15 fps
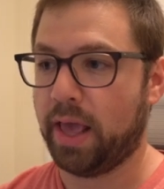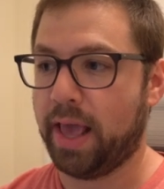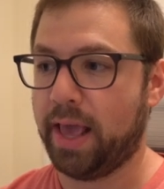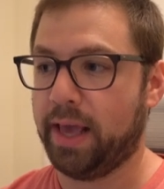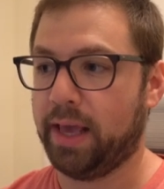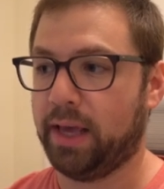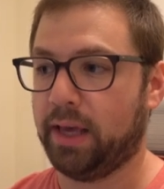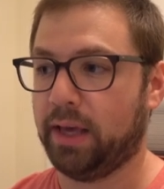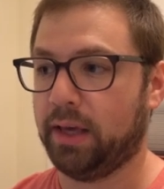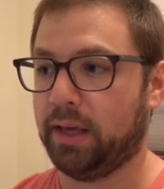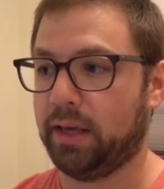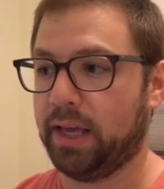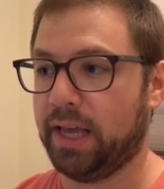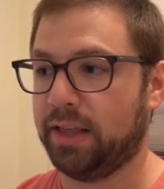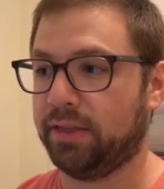
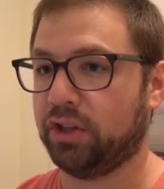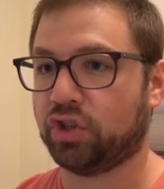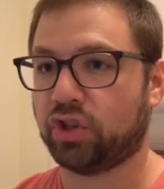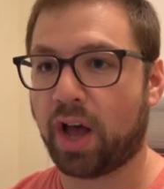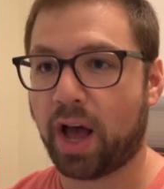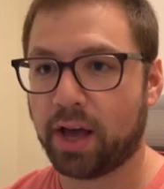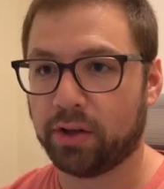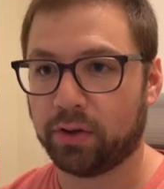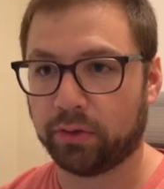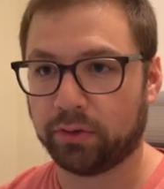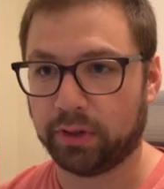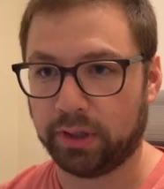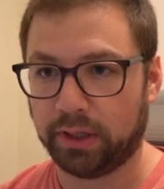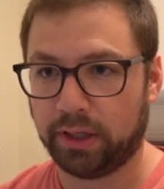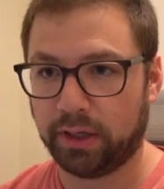a in the child
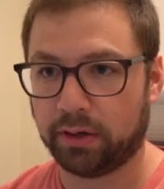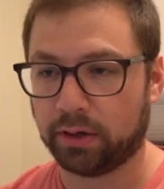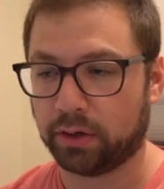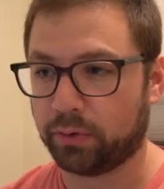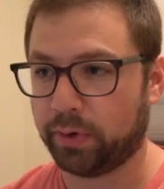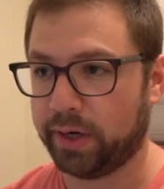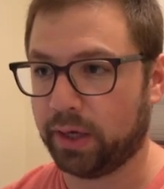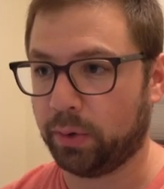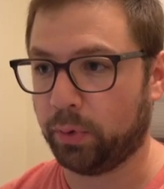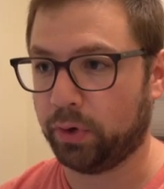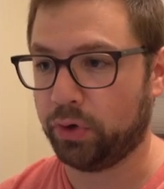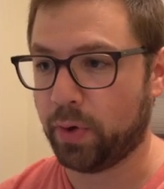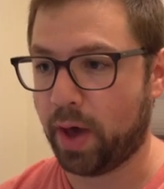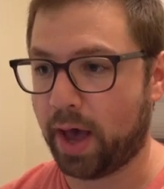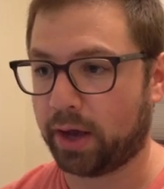and here in greeting, when
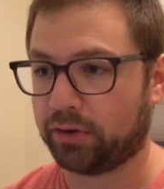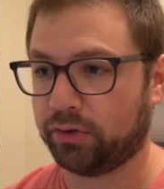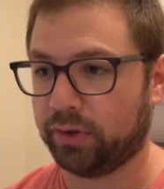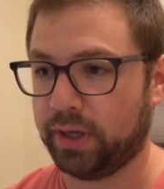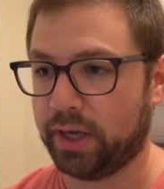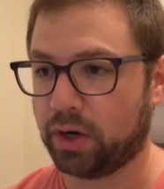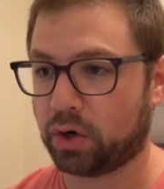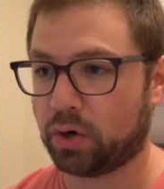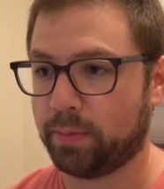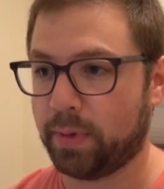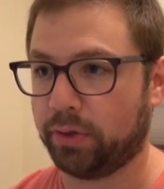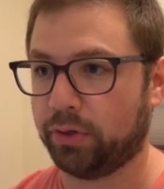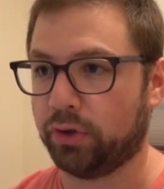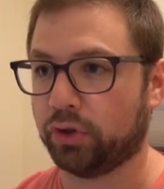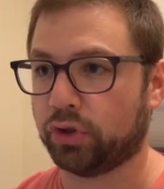you actually
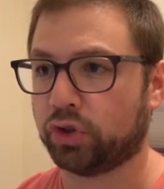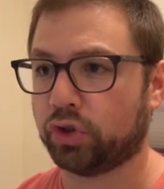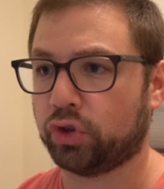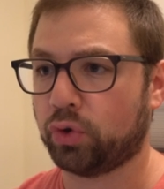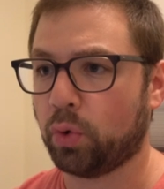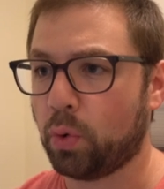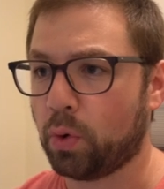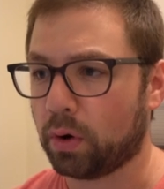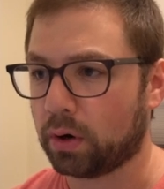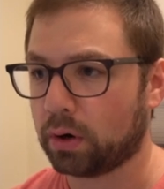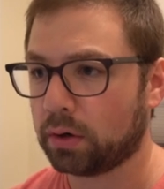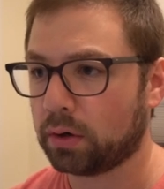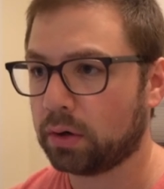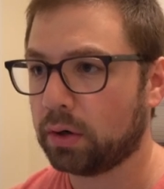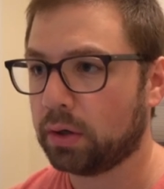increment the
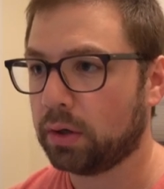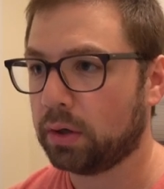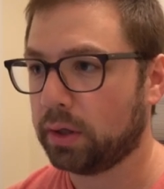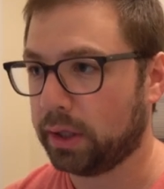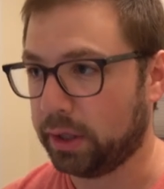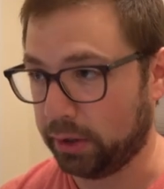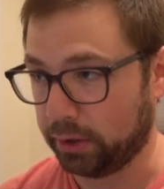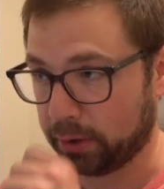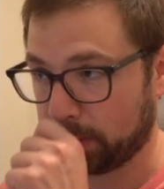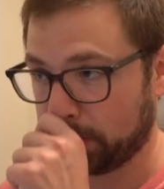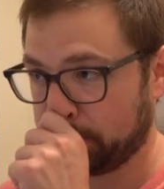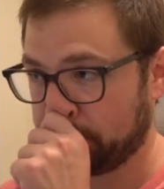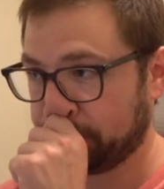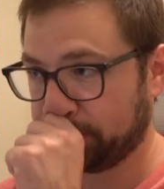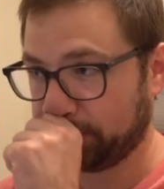store
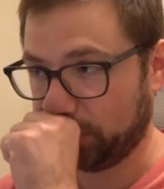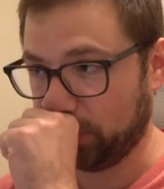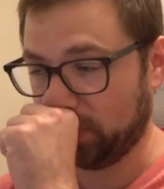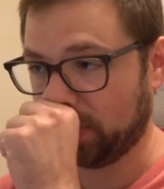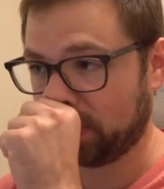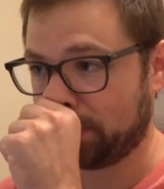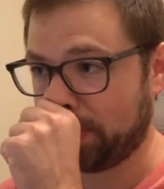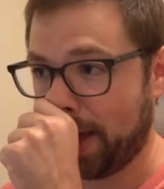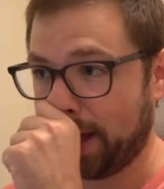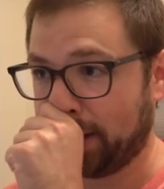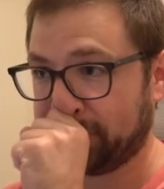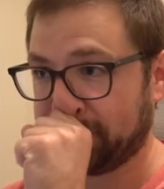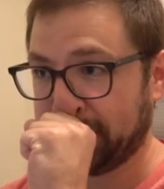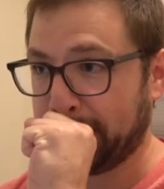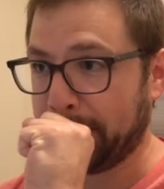here, when you
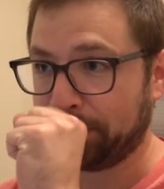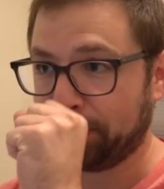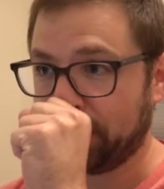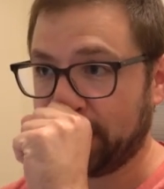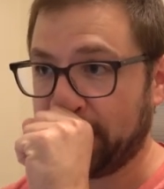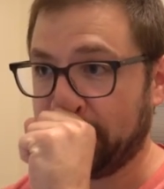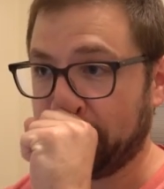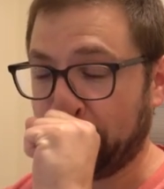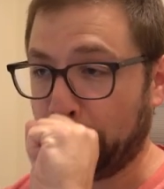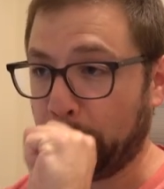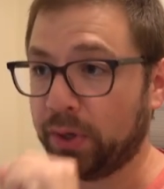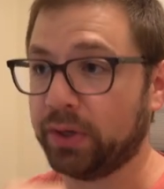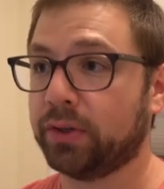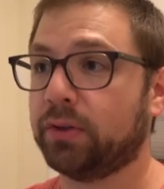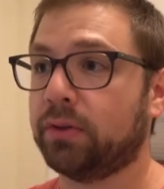dispatch, it
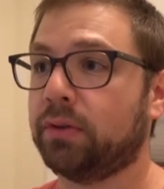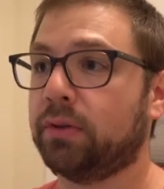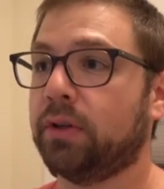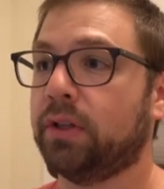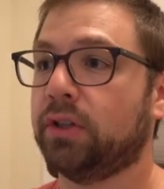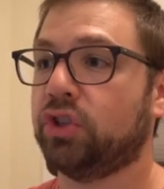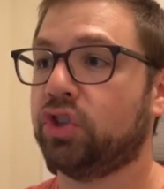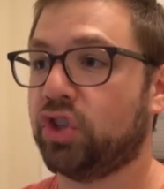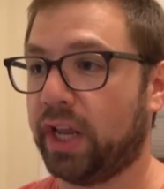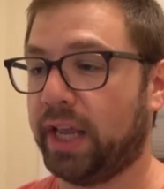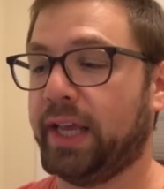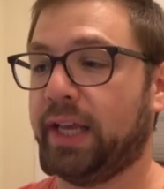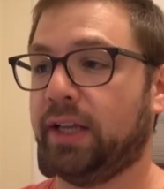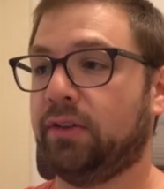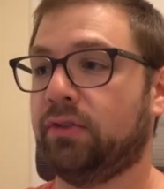will
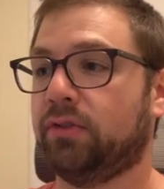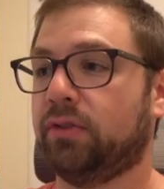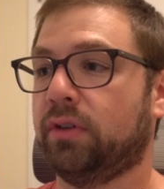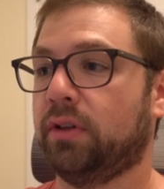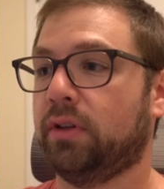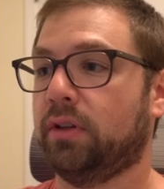change